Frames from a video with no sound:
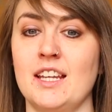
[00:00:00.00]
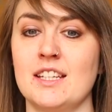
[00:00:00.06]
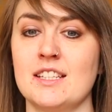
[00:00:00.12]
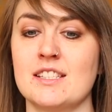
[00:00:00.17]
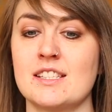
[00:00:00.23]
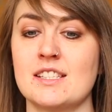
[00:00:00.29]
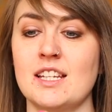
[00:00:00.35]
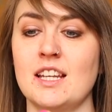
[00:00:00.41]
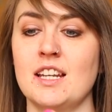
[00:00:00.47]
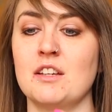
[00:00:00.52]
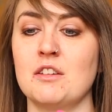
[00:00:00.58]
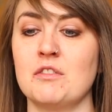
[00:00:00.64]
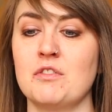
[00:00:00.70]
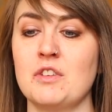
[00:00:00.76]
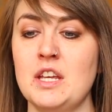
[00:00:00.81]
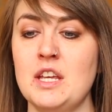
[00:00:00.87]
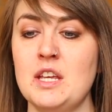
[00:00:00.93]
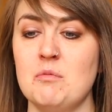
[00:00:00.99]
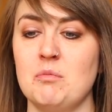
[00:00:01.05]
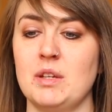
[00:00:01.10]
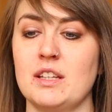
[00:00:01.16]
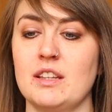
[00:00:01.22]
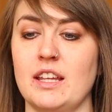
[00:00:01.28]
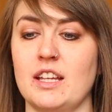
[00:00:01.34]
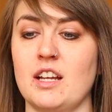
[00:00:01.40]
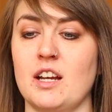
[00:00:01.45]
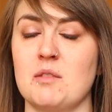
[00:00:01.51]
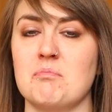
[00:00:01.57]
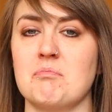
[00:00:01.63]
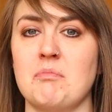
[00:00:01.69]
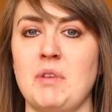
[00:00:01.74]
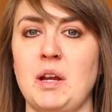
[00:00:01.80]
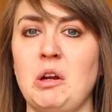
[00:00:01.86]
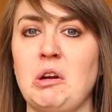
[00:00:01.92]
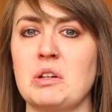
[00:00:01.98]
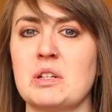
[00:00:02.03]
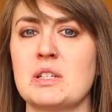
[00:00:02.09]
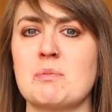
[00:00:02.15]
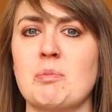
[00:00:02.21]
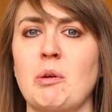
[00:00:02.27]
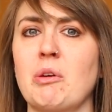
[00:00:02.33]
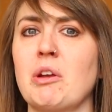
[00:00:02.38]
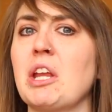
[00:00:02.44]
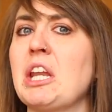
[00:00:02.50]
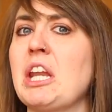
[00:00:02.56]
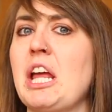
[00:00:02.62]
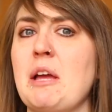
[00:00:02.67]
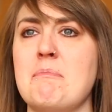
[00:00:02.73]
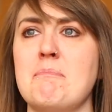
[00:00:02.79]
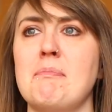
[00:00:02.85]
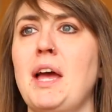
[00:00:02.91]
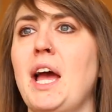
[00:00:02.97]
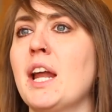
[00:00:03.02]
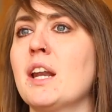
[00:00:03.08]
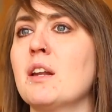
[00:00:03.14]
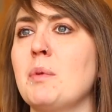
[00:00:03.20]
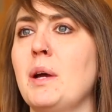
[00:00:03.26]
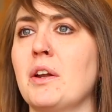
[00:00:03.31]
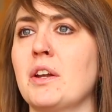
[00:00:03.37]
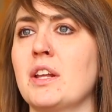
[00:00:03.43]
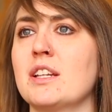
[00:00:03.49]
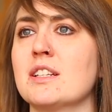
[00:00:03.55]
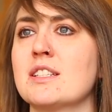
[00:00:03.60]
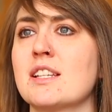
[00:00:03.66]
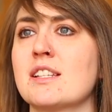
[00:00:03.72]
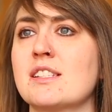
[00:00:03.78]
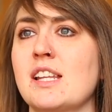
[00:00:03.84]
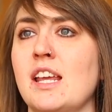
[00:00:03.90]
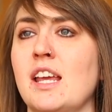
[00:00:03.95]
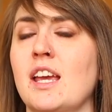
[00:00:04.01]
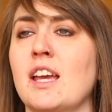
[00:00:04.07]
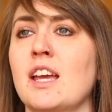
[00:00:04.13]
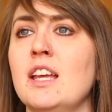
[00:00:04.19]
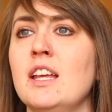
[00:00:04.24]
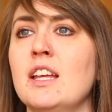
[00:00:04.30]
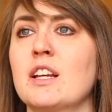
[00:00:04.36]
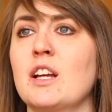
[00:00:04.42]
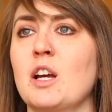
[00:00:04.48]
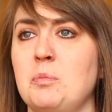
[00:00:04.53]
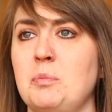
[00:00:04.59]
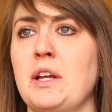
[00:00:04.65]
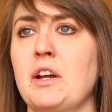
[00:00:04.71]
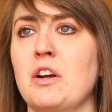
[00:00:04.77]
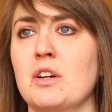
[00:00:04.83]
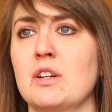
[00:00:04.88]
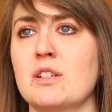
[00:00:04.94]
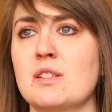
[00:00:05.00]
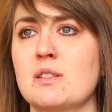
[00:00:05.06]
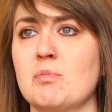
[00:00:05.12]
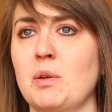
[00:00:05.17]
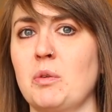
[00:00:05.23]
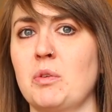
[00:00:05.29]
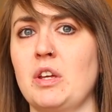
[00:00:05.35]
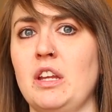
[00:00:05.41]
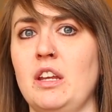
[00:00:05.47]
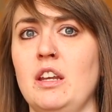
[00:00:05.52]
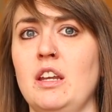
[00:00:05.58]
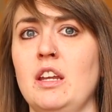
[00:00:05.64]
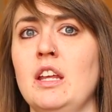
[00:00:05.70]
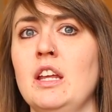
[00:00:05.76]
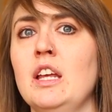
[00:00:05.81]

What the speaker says: and instead of being like, God, my heart is broken, I'm mad about it, to say, God, my heart is broken,